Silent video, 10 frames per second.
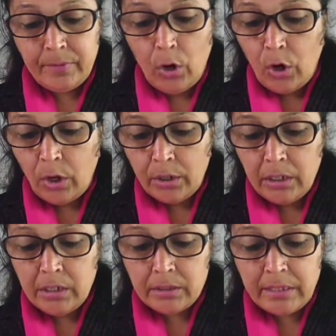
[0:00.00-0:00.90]
or
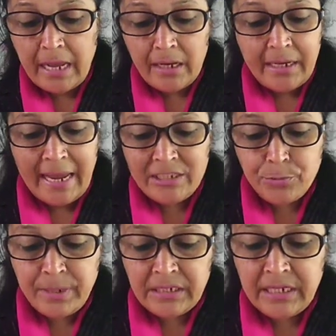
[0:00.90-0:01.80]
the
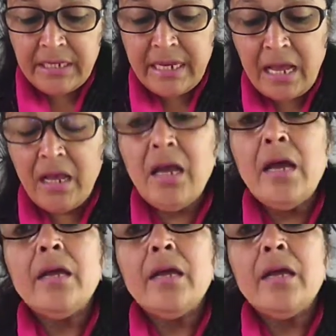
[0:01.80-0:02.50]
catchment area.